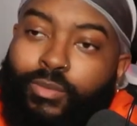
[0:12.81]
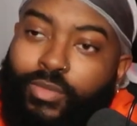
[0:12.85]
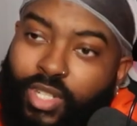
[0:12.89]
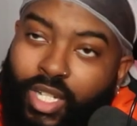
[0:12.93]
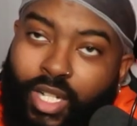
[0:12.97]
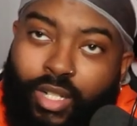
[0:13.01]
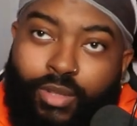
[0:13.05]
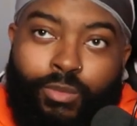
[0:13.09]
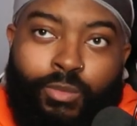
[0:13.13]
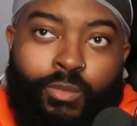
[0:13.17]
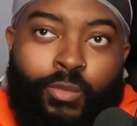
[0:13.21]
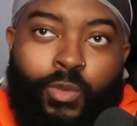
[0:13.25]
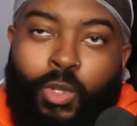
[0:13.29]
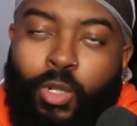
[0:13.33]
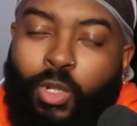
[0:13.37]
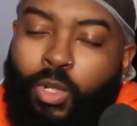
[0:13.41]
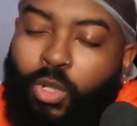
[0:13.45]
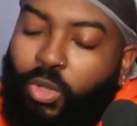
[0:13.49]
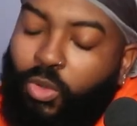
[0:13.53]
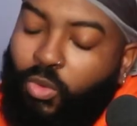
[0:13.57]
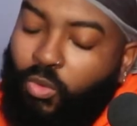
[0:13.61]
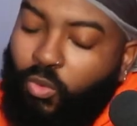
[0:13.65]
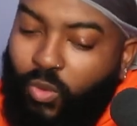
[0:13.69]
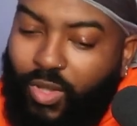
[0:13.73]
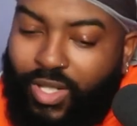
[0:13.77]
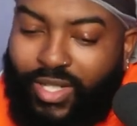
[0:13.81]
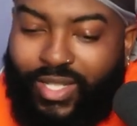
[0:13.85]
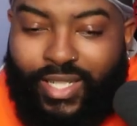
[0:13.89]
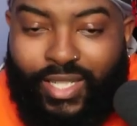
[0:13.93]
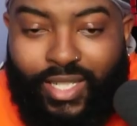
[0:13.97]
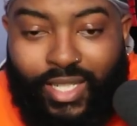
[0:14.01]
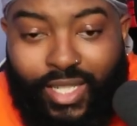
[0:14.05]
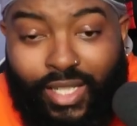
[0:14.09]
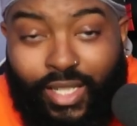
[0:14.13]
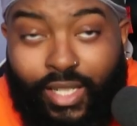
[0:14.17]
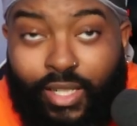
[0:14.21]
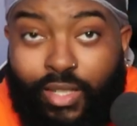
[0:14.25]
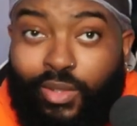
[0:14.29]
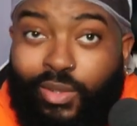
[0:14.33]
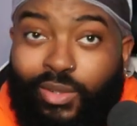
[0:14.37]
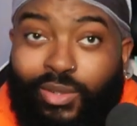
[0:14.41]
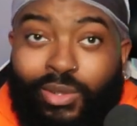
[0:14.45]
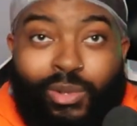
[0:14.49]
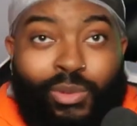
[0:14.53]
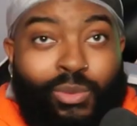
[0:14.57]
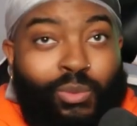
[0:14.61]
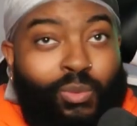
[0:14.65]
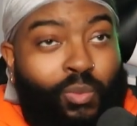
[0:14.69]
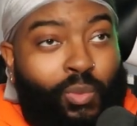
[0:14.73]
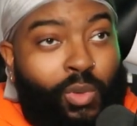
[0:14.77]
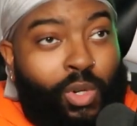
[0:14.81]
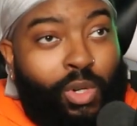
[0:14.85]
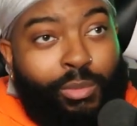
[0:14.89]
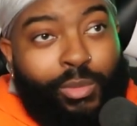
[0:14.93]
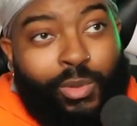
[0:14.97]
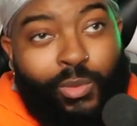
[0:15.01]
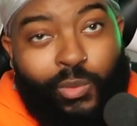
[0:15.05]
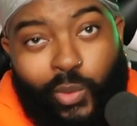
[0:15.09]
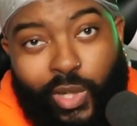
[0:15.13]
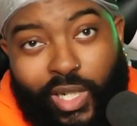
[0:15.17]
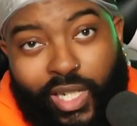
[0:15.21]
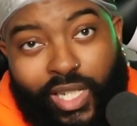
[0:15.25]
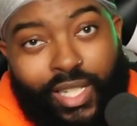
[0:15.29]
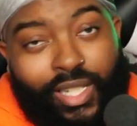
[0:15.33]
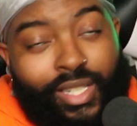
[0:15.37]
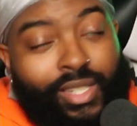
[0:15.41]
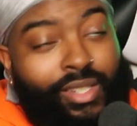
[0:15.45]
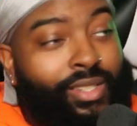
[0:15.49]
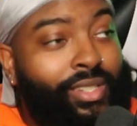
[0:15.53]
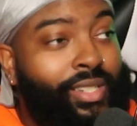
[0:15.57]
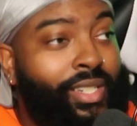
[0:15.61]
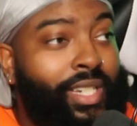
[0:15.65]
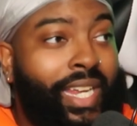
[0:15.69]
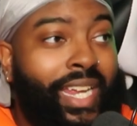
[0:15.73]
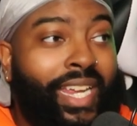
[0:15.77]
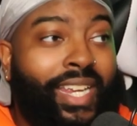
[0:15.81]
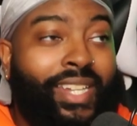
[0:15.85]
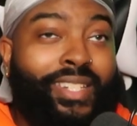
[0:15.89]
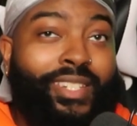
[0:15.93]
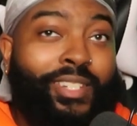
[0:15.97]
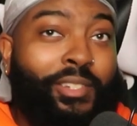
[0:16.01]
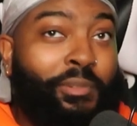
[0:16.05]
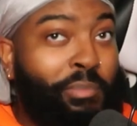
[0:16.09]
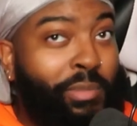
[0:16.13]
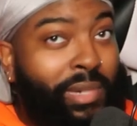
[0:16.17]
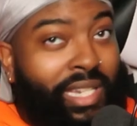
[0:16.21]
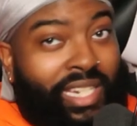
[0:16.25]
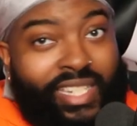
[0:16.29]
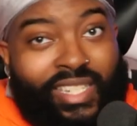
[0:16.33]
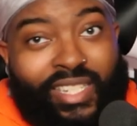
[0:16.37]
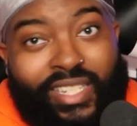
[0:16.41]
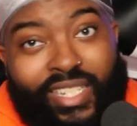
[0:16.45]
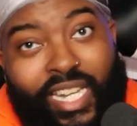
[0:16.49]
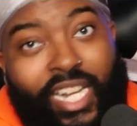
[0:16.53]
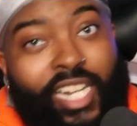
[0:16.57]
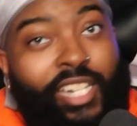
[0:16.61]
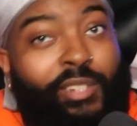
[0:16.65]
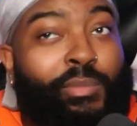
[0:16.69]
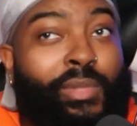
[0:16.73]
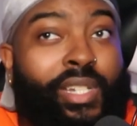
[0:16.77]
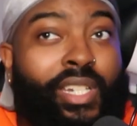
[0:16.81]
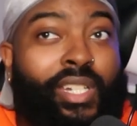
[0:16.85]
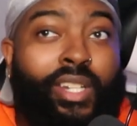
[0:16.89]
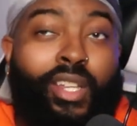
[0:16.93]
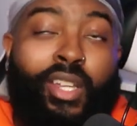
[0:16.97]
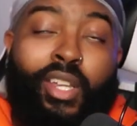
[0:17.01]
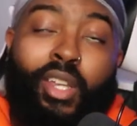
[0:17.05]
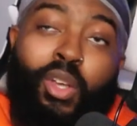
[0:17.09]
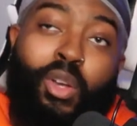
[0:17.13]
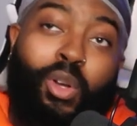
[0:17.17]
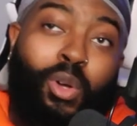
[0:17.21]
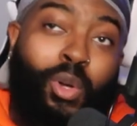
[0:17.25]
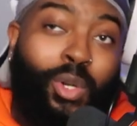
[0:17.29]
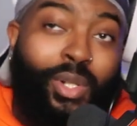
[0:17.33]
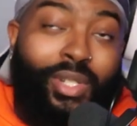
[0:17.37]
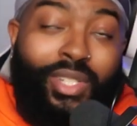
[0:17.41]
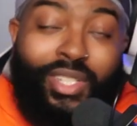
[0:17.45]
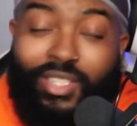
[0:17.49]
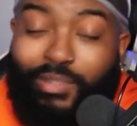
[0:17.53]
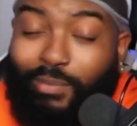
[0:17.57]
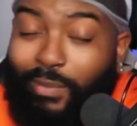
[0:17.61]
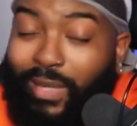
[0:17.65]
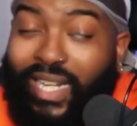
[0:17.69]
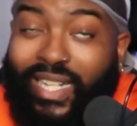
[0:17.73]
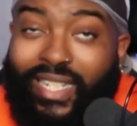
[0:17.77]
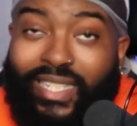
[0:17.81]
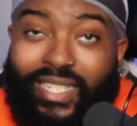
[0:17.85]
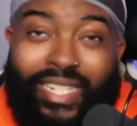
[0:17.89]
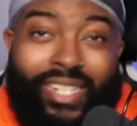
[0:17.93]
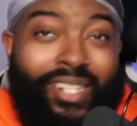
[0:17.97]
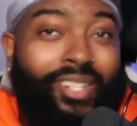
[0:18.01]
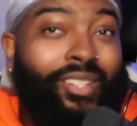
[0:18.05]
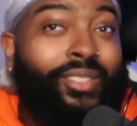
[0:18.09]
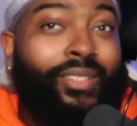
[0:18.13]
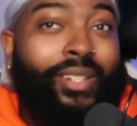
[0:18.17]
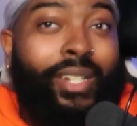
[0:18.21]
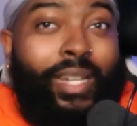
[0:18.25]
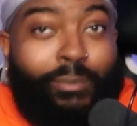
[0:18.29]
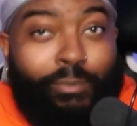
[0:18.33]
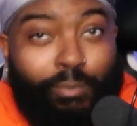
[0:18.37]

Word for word: So, once again, Roman Reigns has the best segment on SmackDown,